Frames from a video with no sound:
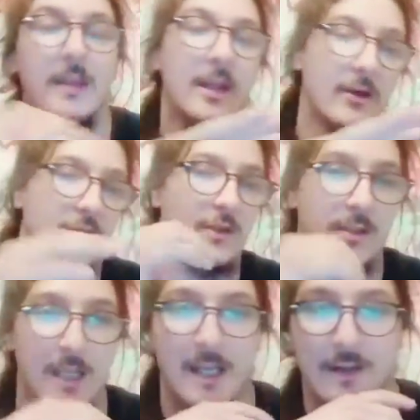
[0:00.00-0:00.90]
Now, I
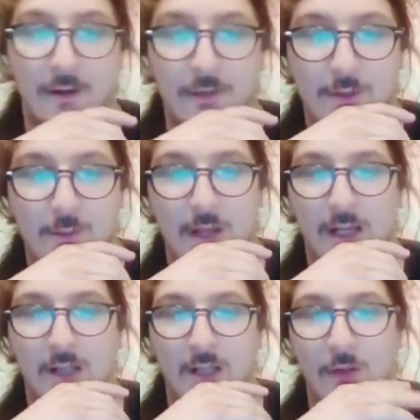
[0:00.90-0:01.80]
should say, this was
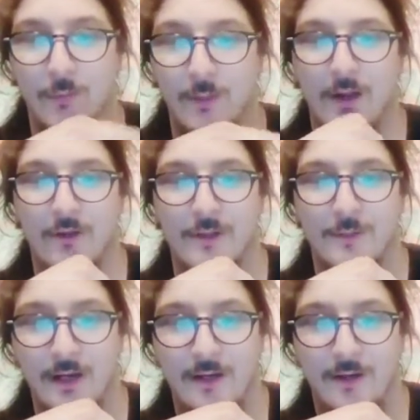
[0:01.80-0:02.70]
like a little $3
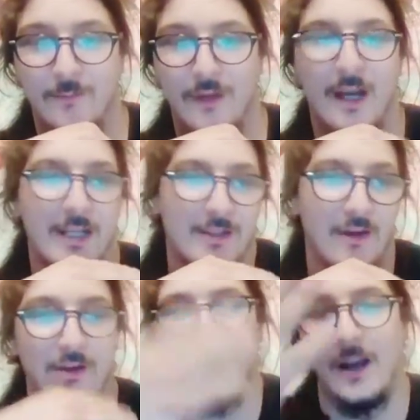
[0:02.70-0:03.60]
sprinkle. I
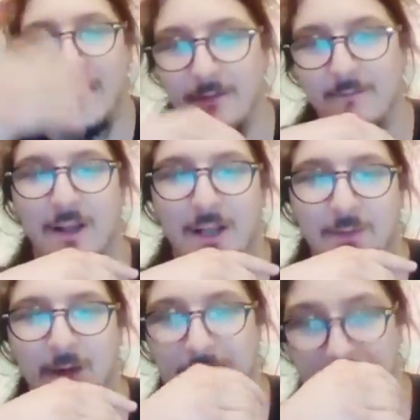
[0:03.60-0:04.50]
saw the line. I liked what I